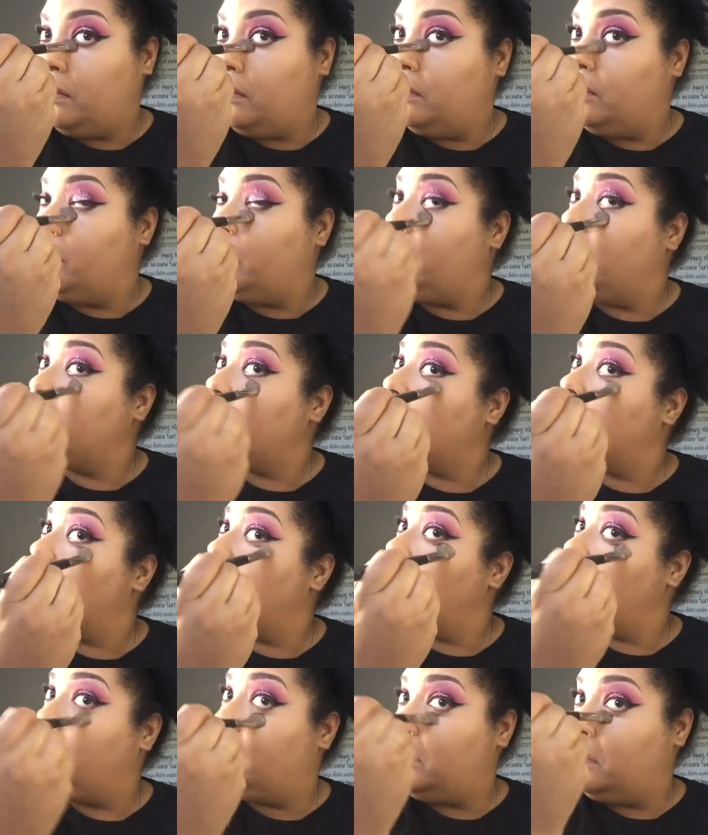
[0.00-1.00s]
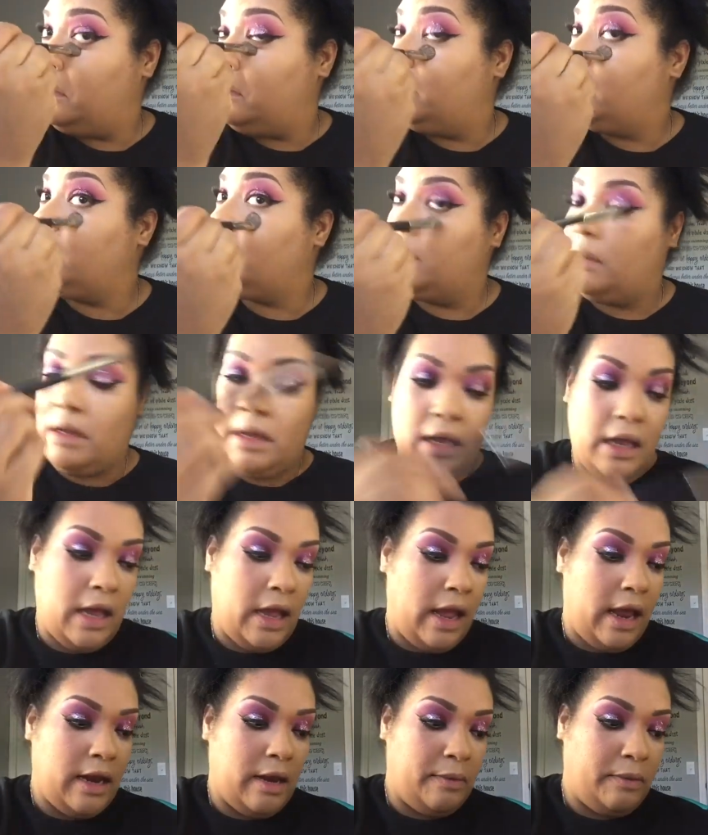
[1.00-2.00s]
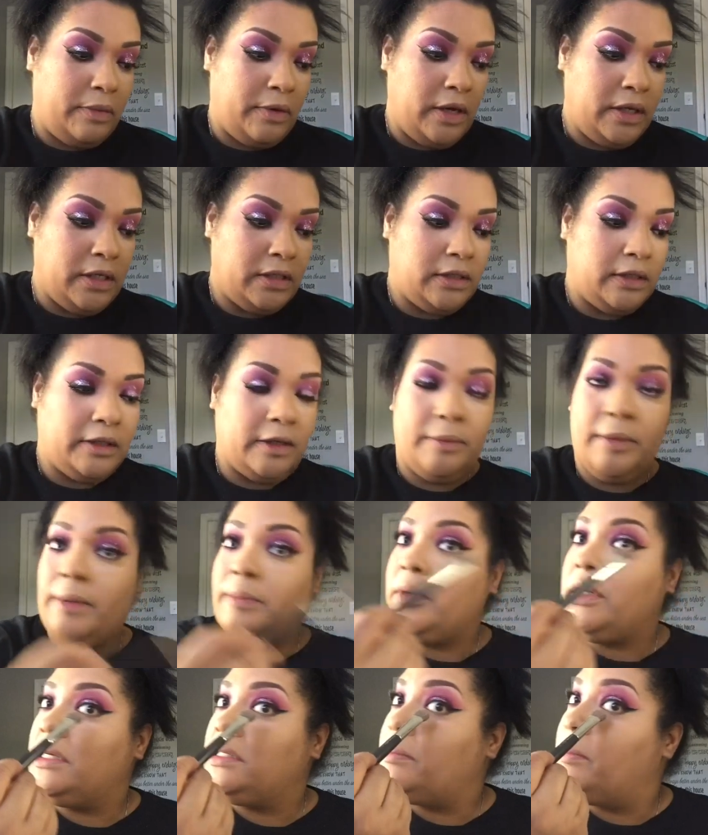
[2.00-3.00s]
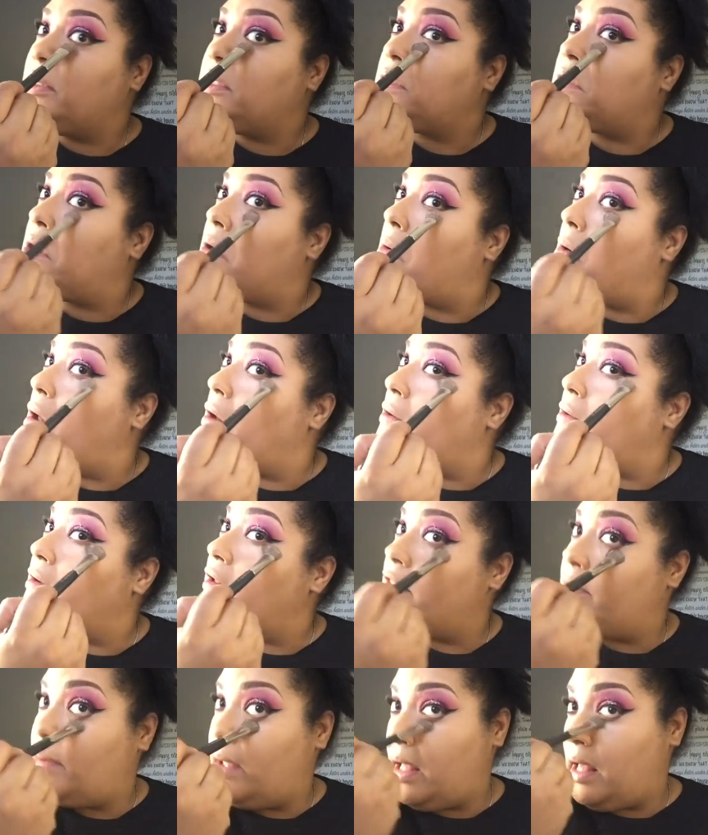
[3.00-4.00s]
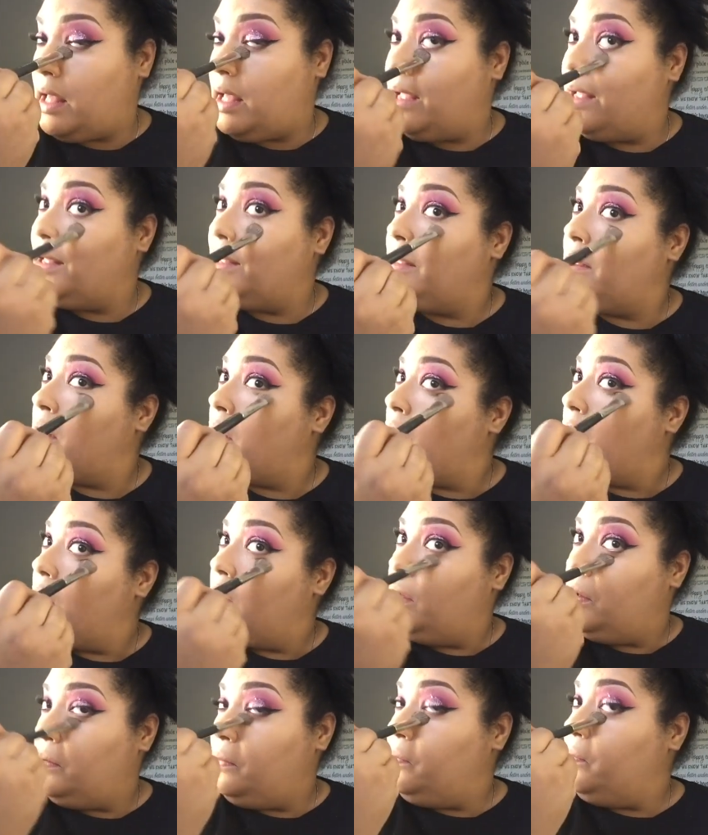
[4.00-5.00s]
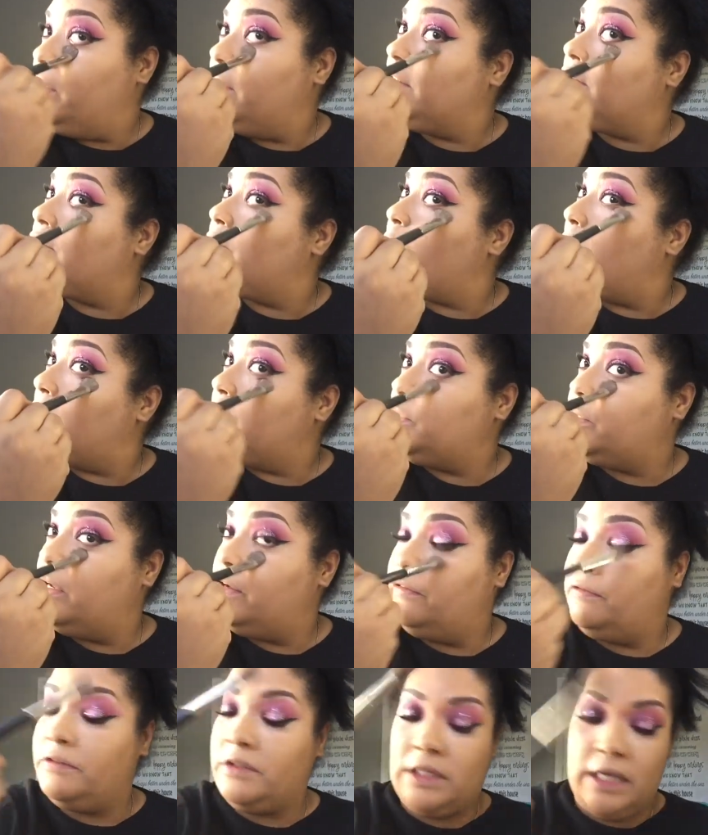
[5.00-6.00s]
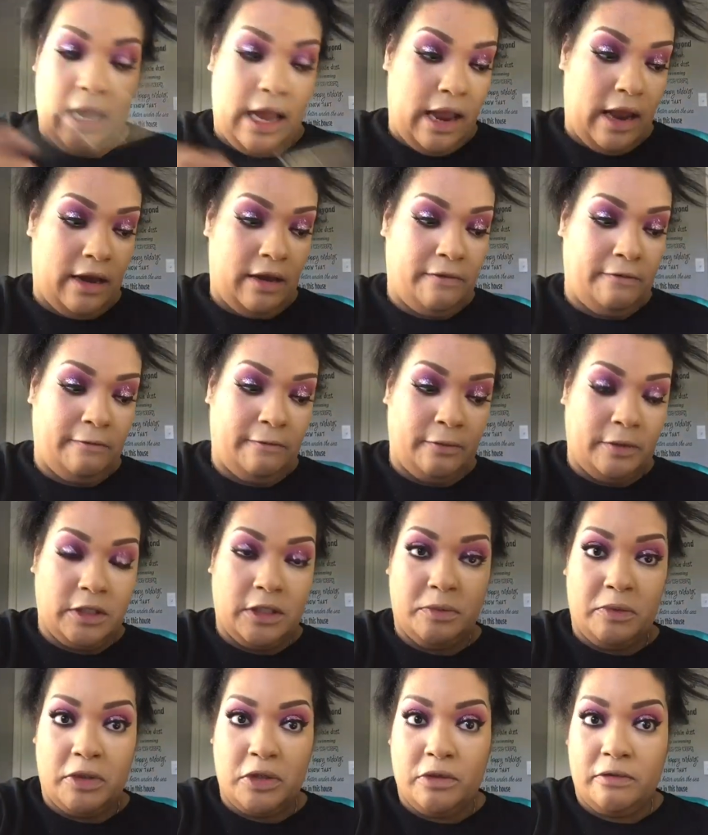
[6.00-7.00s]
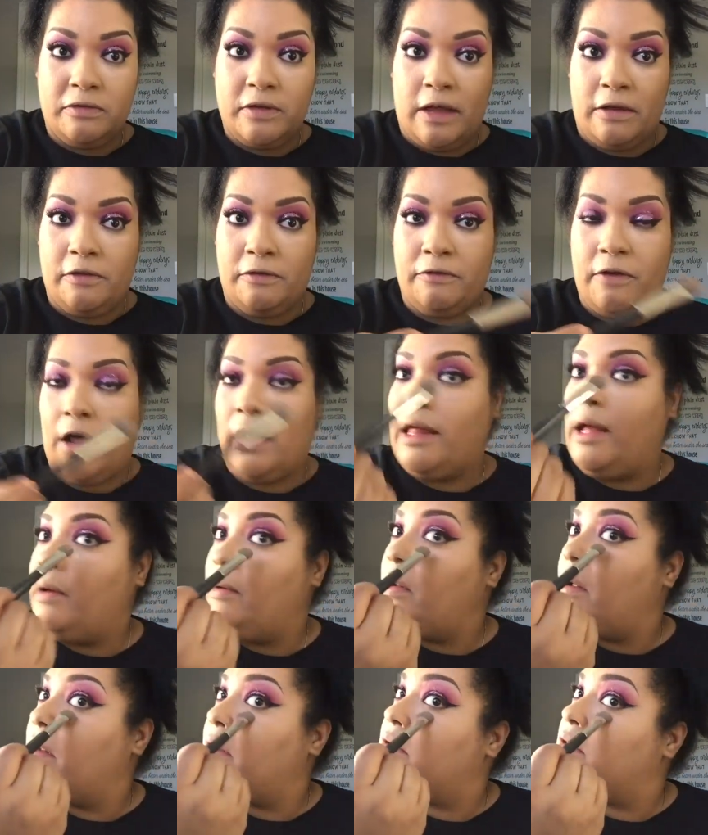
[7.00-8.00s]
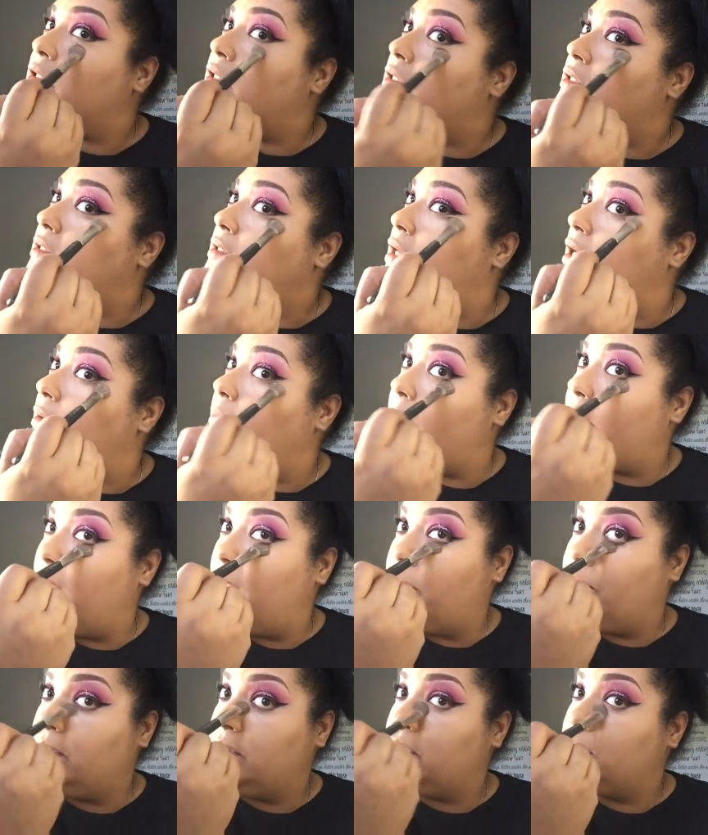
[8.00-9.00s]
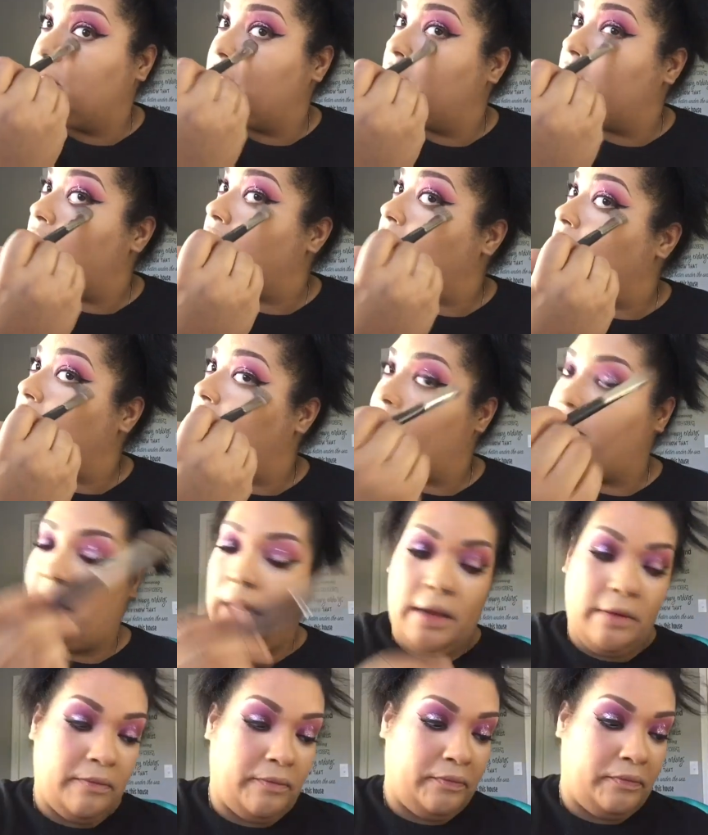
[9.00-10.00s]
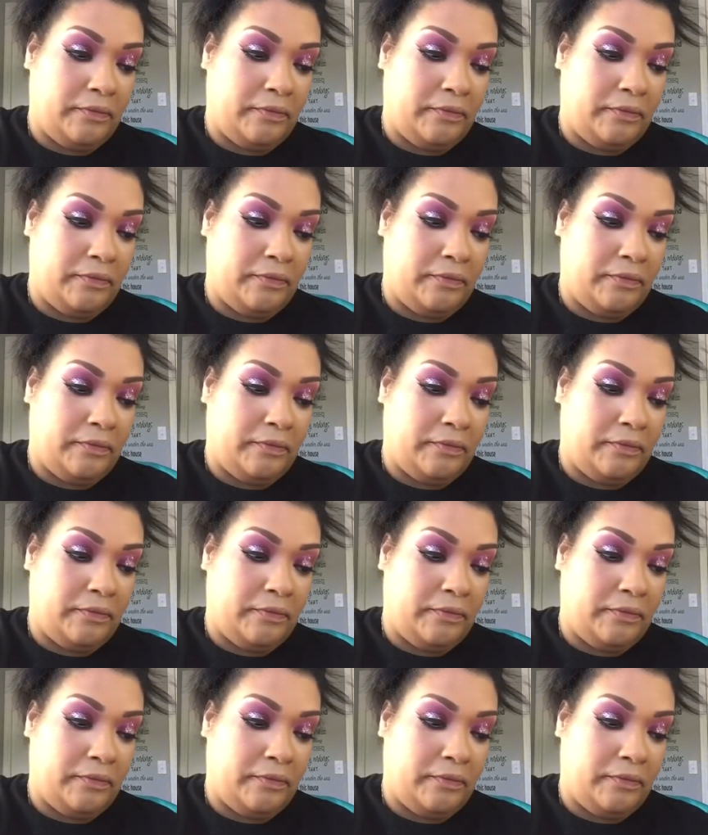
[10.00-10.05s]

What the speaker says: Okay. Right in there. And I'm putting just a little bit because I'm about to go underneath my eye with Spindrift. And when Spindrift has fallout, this I'll be able just to dust it away.